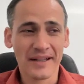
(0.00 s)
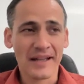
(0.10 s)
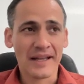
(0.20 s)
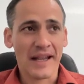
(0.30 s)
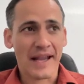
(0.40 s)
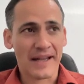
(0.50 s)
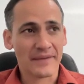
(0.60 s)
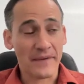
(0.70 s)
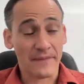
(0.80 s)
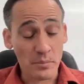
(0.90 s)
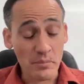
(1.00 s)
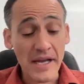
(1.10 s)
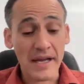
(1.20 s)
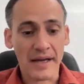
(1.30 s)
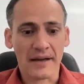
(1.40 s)
And for
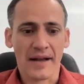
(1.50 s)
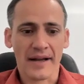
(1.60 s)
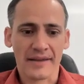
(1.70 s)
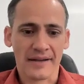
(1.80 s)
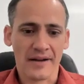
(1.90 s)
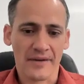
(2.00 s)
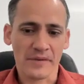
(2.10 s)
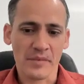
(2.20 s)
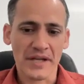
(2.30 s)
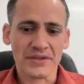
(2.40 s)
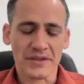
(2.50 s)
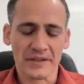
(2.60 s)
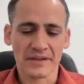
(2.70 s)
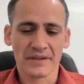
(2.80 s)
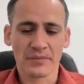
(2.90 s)
me, I got the confirmation